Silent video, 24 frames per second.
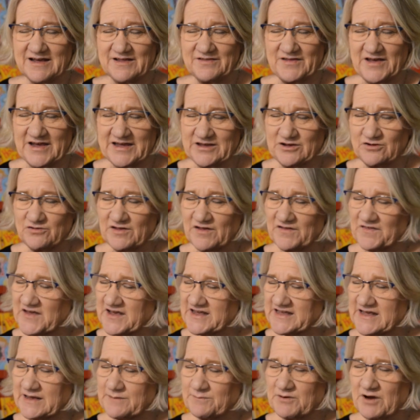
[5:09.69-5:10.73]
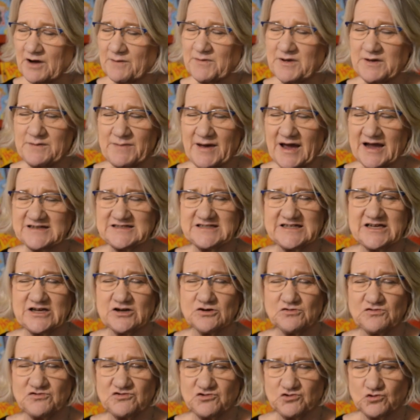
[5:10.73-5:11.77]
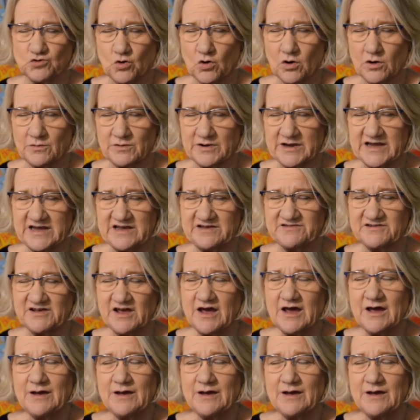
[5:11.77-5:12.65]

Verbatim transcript: Thank you that they keep coming back to hear stories.